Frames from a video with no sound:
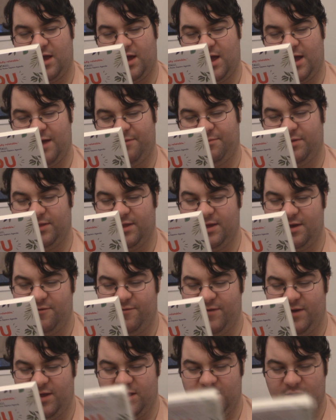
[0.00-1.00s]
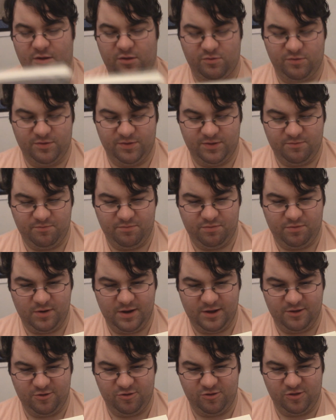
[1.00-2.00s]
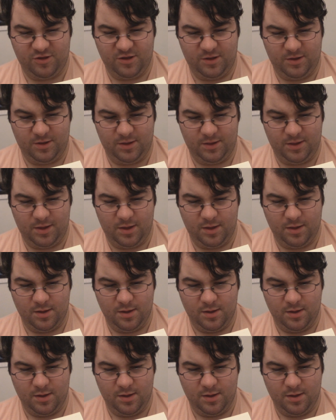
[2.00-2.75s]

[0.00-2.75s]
I believe he deals with depression?